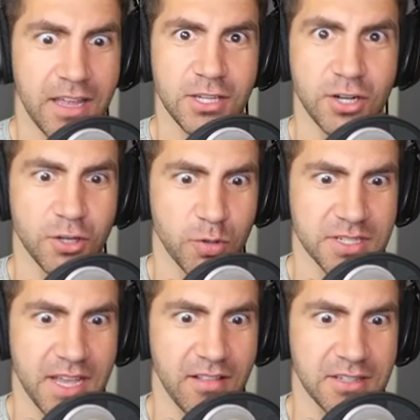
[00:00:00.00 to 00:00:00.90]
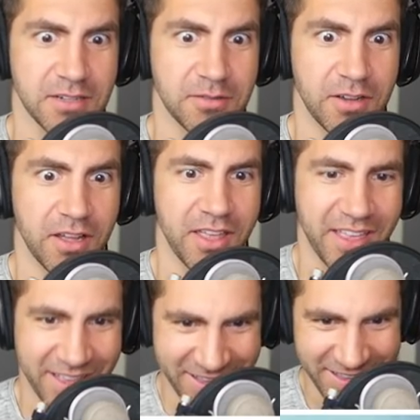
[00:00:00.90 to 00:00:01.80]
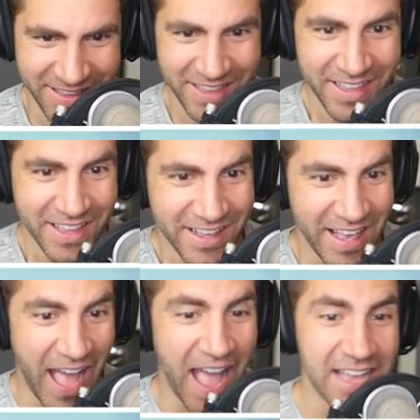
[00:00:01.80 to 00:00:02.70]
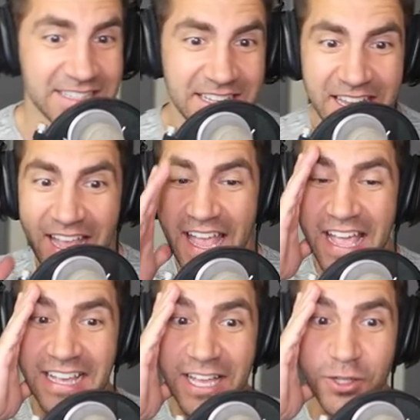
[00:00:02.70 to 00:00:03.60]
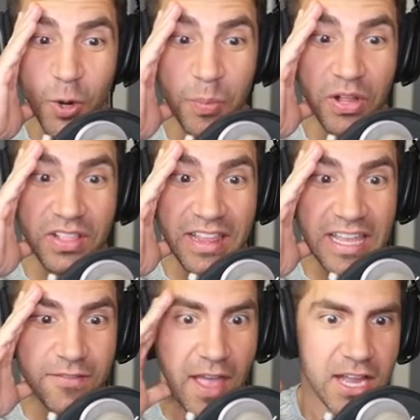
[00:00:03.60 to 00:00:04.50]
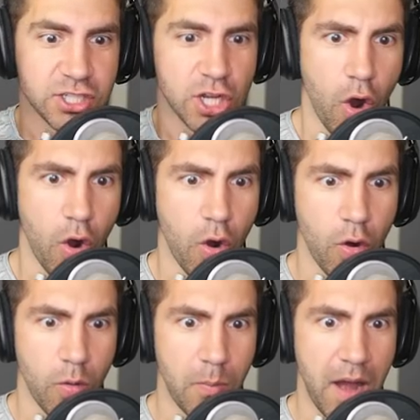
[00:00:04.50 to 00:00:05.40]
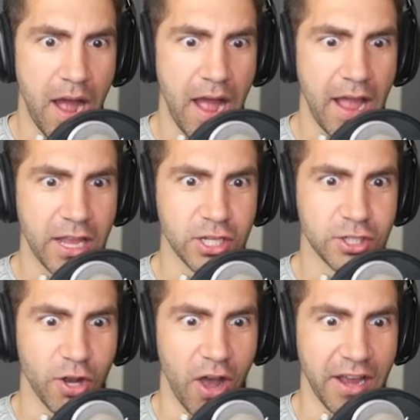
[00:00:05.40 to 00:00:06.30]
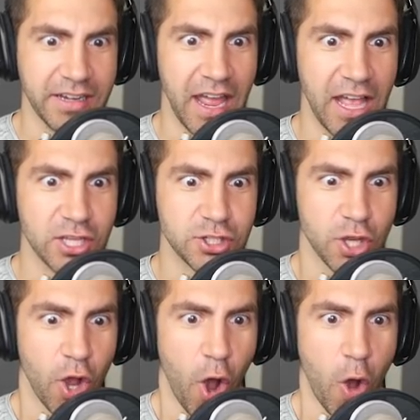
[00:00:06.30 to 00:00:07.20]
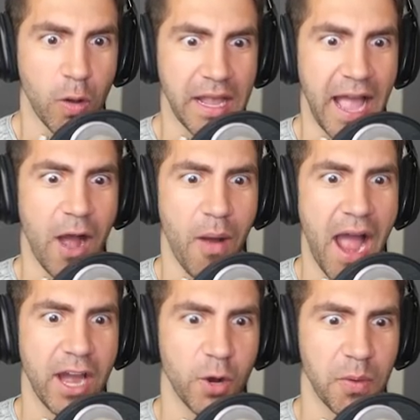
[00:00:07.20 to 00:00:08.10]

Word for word: he turned into a skeleton. Guys, can you believe it? Oh my goodness! Okay, how high are